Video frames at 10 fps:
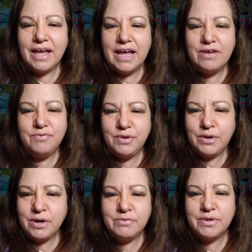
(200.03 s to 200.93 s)
If you
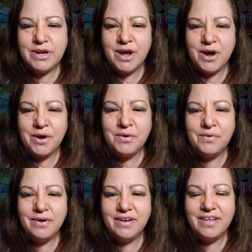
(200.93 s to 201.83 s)
don't
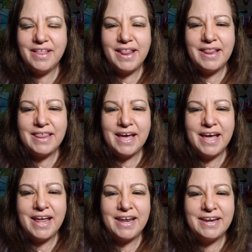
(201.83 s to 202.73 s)
know,
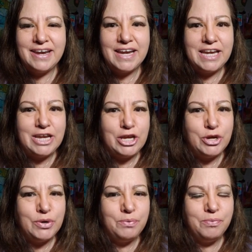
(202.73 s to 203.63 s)
then
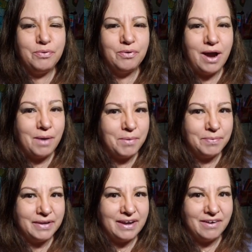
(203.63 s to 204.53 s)
you
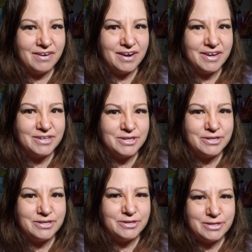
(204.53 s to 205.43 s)
probably are not
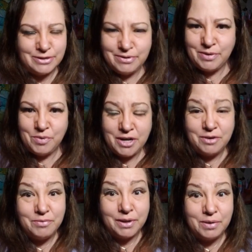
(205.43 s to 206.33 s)
doing what you
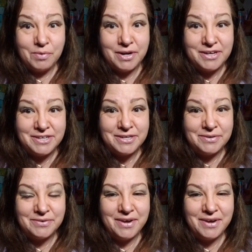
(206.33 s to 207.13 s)
really want to do.